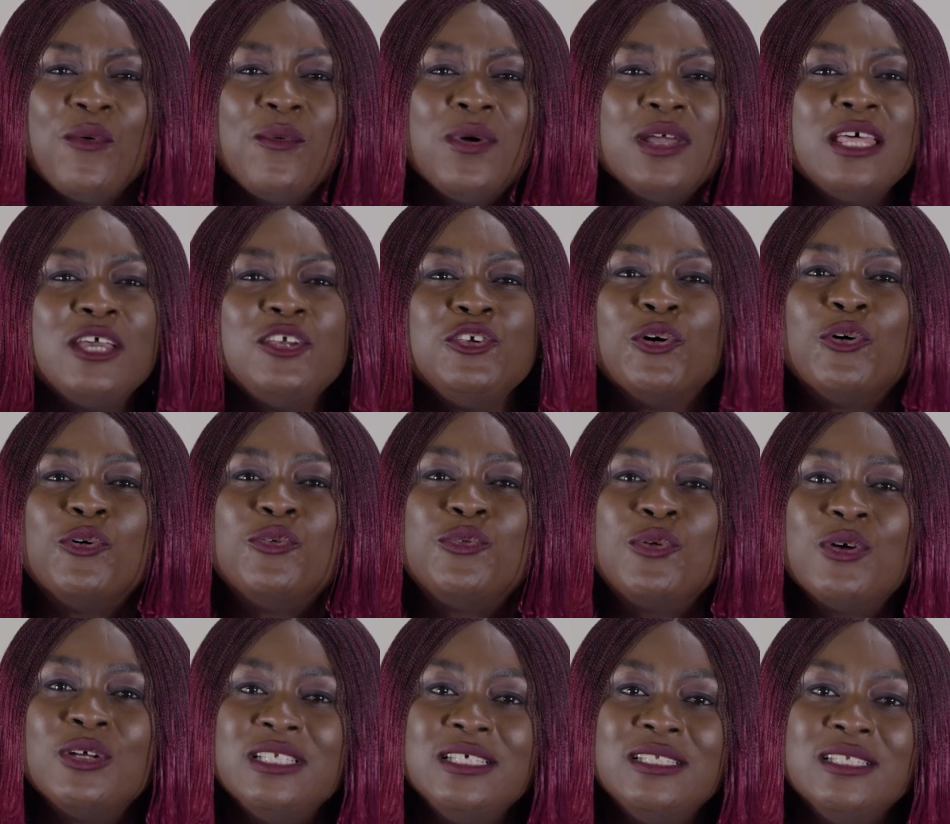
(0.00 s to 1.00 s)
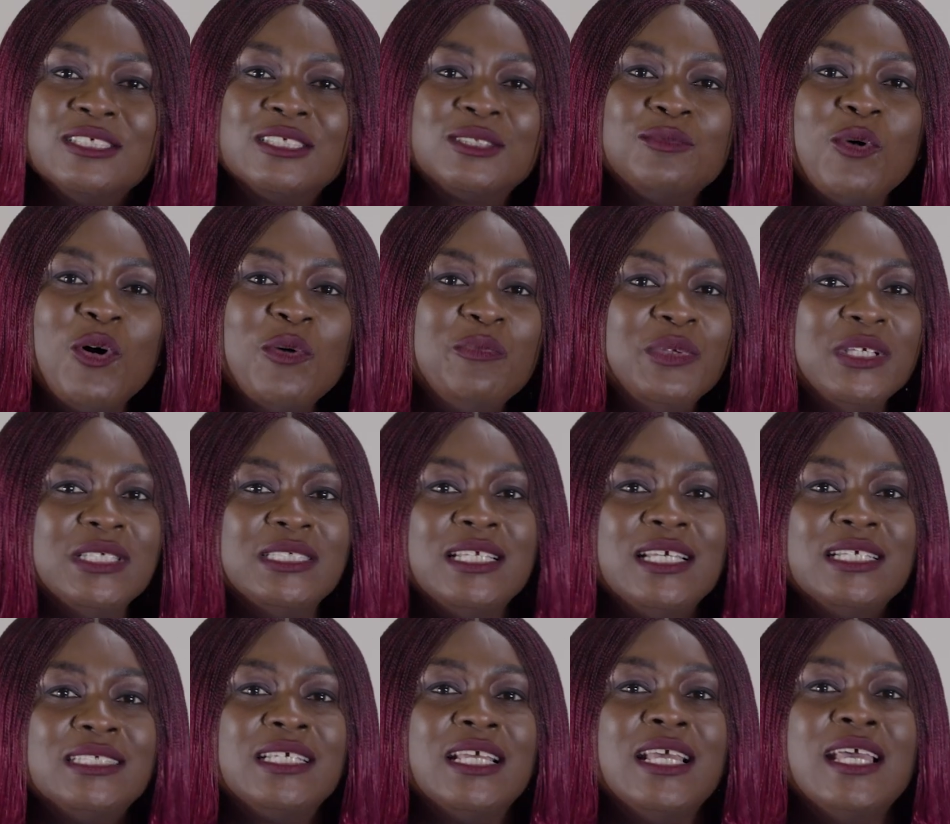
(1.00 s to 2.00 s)
Whether you're running a small
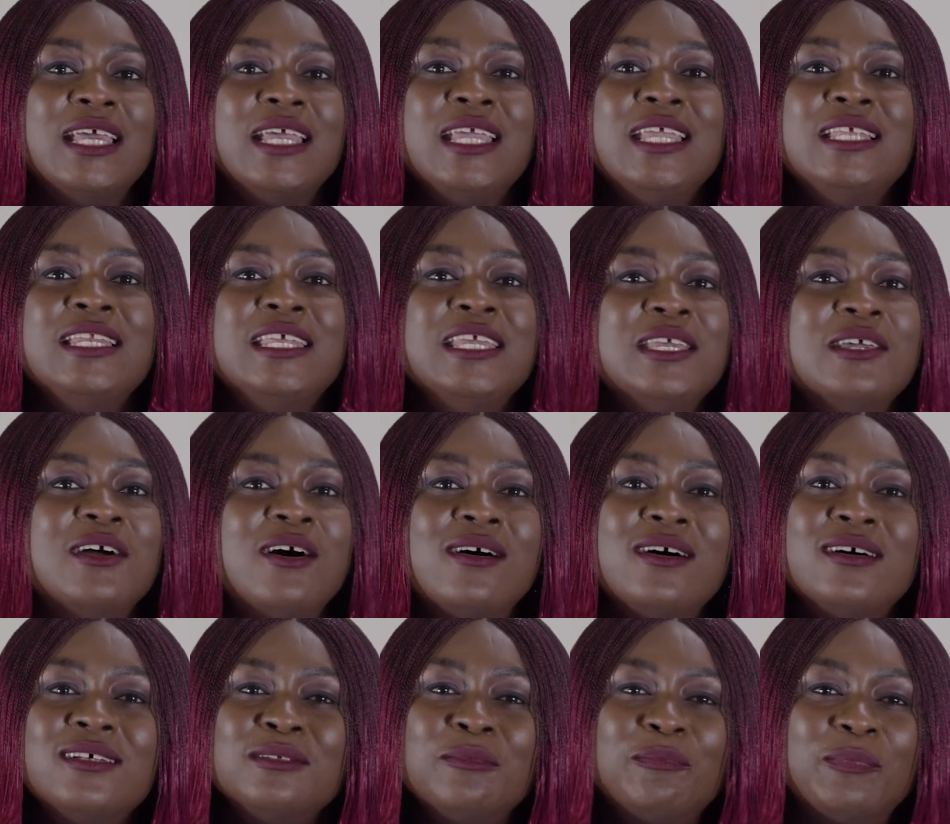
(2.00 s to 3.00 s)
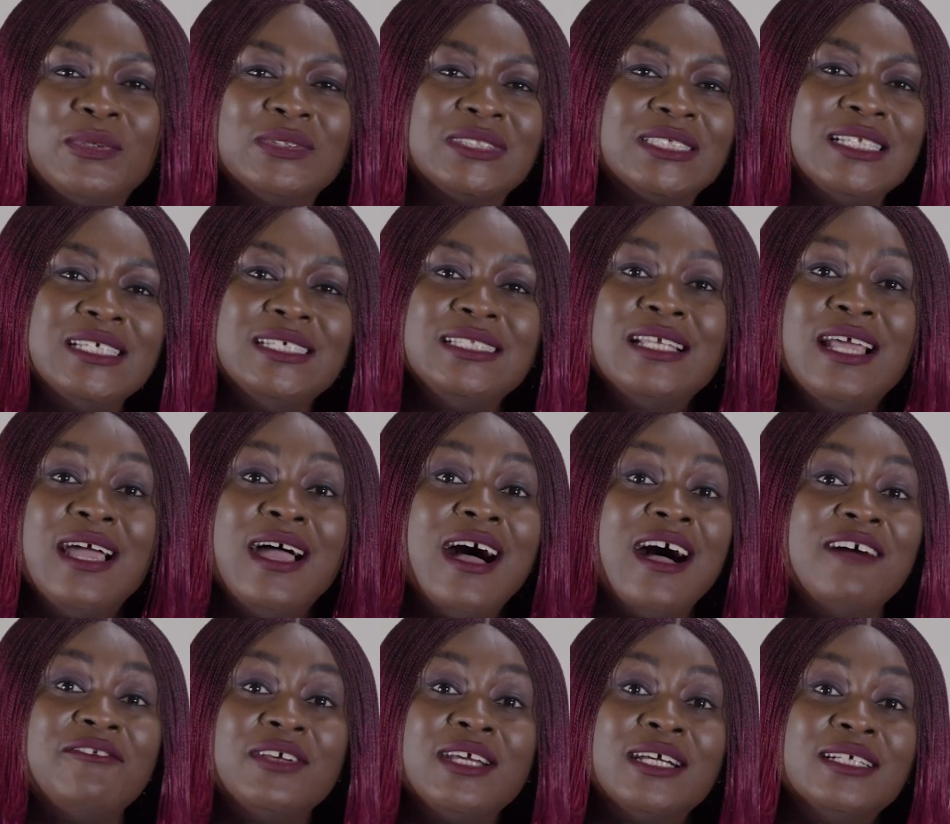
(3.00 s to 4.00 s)
business in a hot, bustling
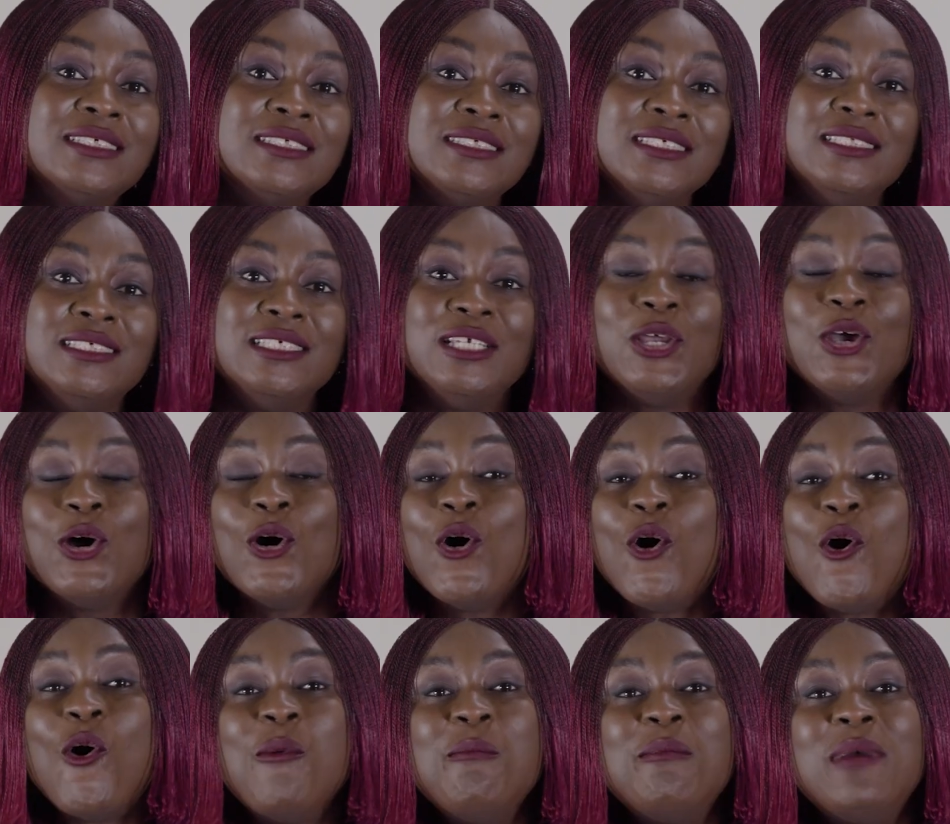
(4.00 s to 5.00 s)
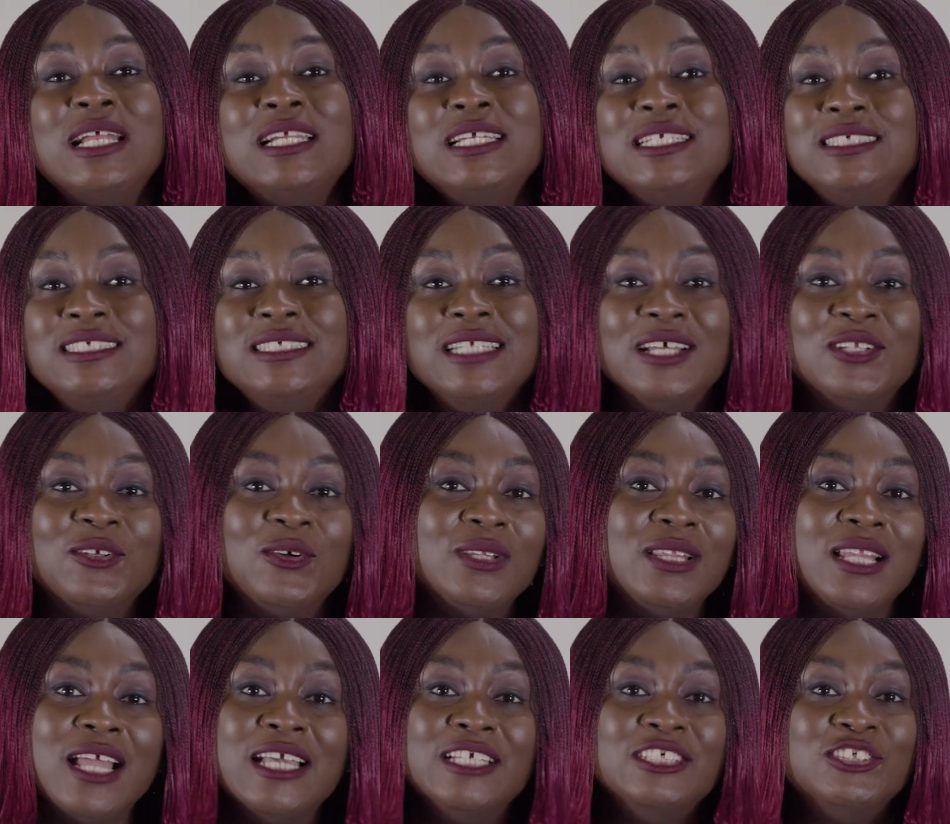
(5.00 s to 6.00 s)
African city or managing an
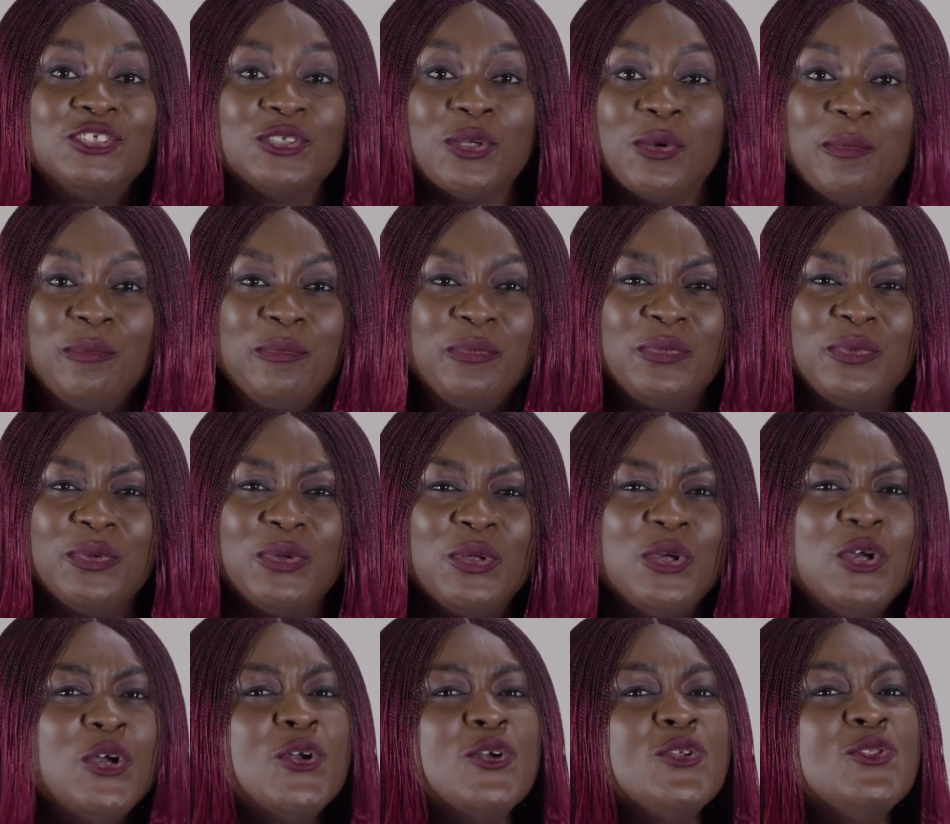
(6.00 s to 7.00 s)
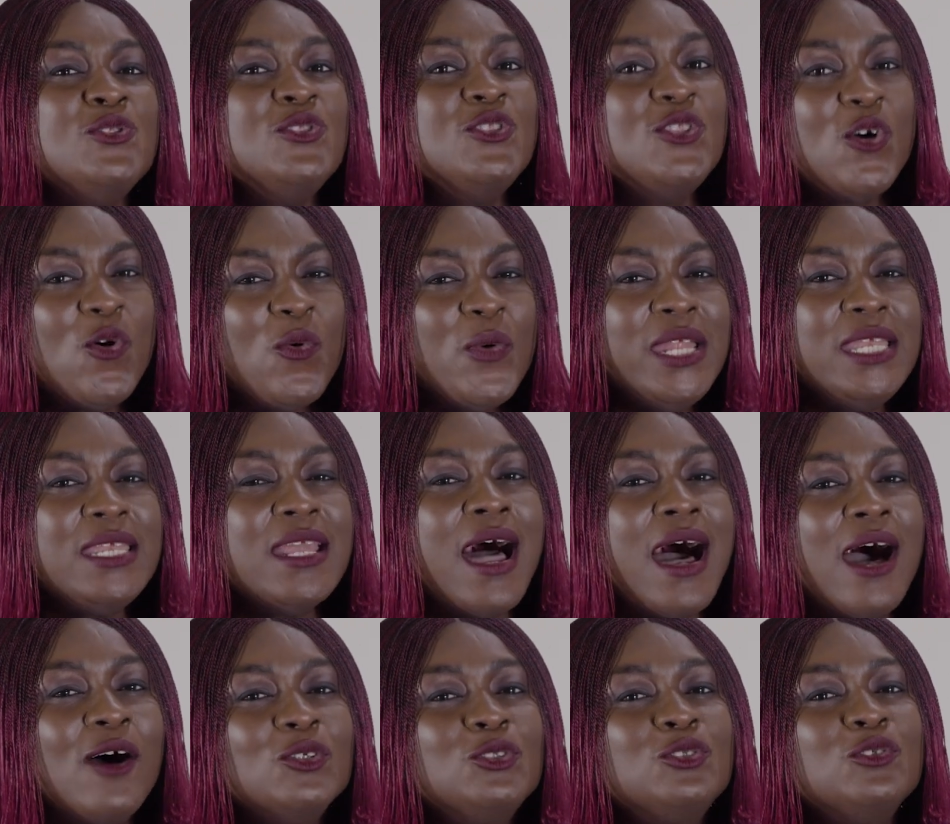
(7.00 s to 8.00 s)
online shop, knowing
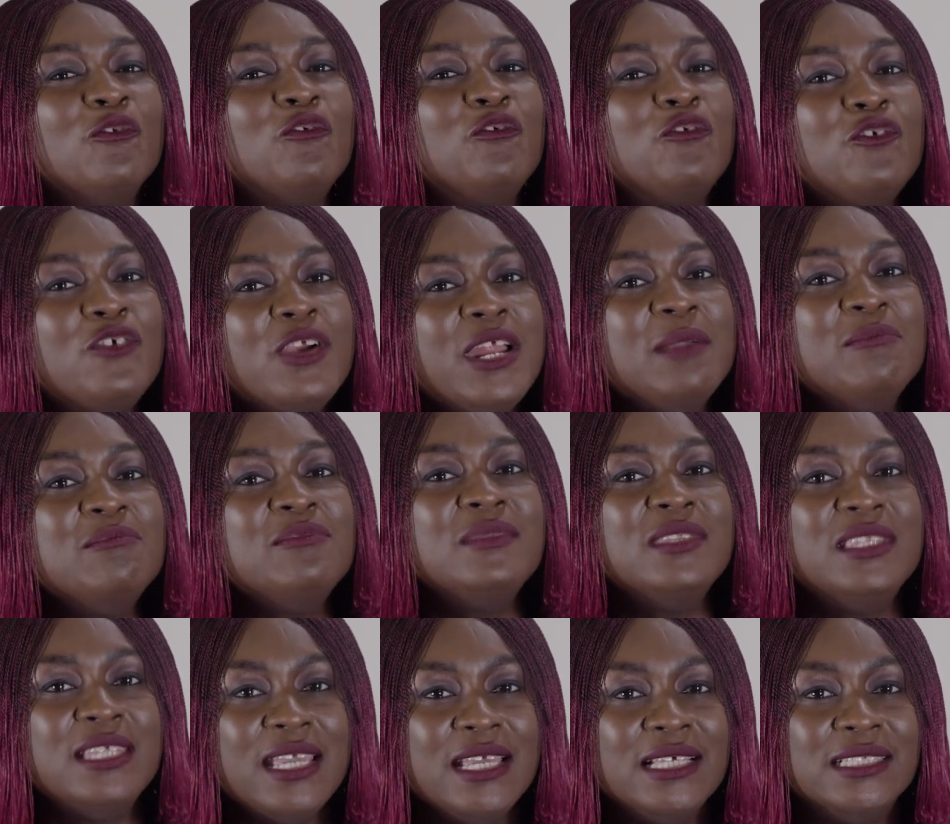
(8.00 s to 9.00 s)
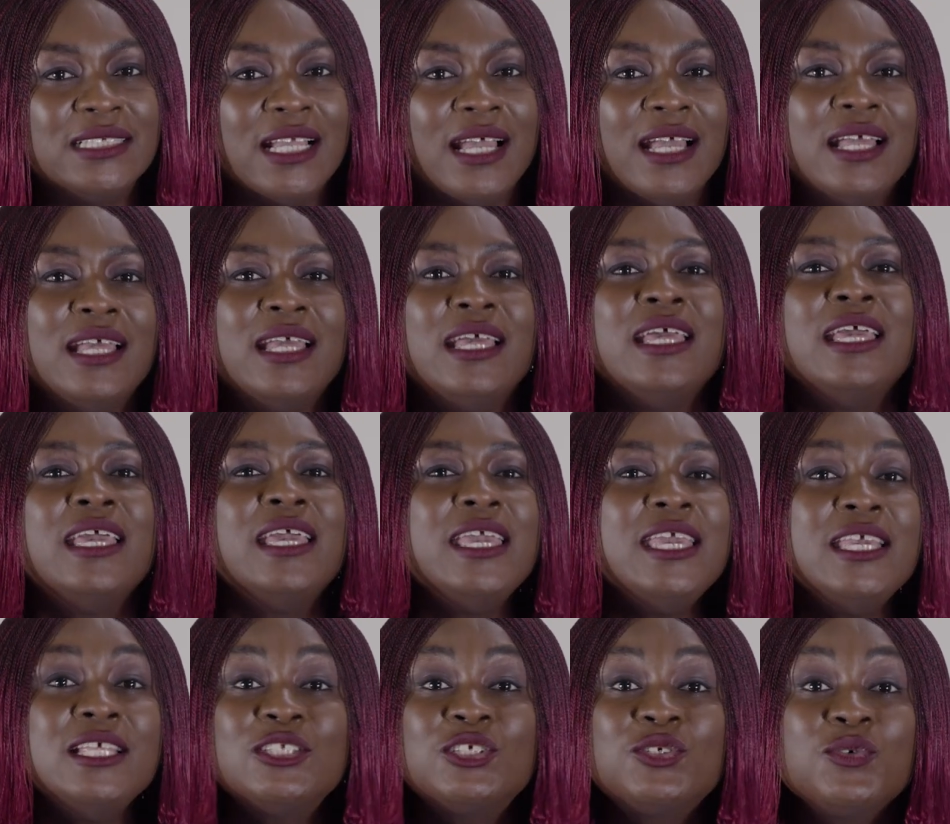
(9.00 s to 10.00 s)
how to frame data
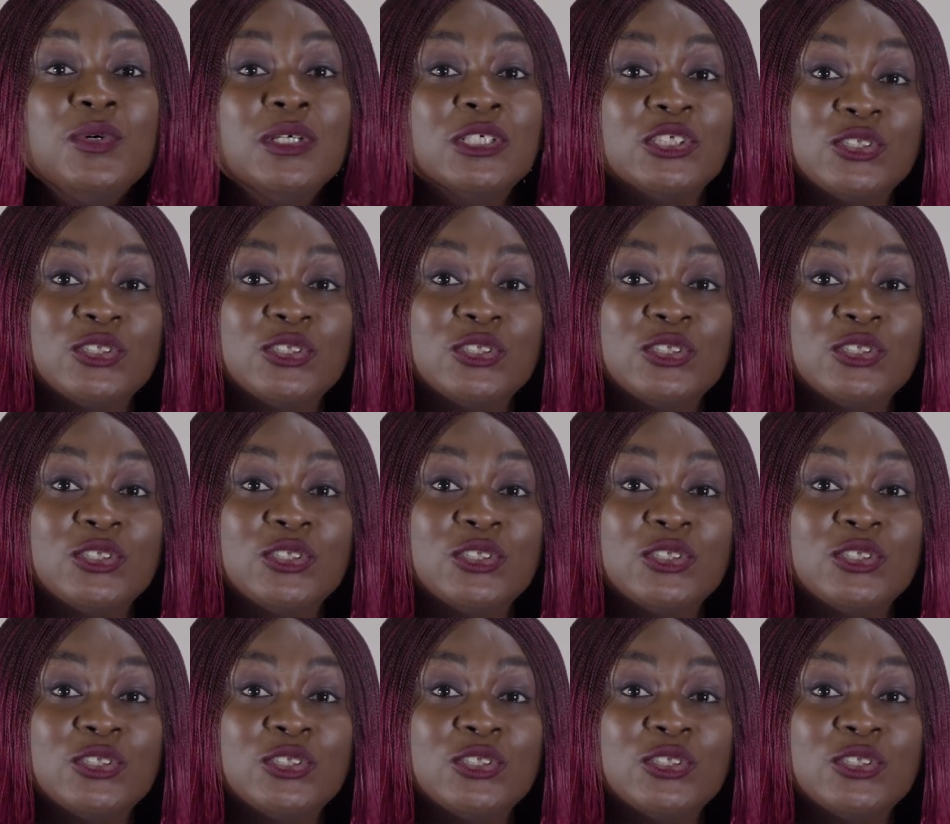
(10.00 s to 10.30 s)
into a